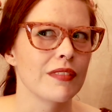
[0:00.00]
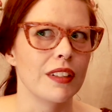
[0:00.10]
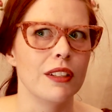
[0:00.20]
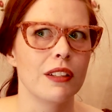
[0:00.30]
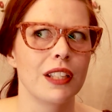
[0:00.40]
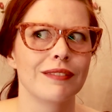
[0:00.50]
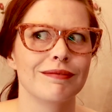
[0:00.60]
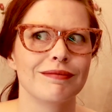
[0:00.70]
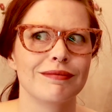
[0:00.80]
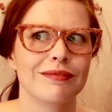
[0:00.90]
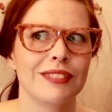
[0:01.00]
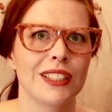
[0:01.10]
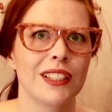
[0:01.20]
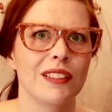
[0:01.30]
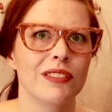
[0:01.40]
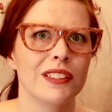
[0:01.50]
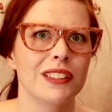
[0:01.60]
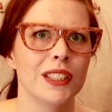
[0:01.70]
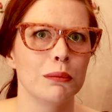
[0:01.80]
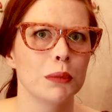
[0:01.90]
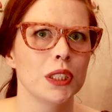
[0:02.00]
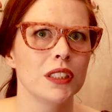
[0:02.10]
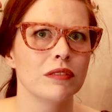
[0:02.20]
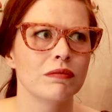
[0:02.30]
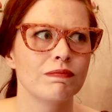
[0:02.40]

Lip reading: you like looking for a number?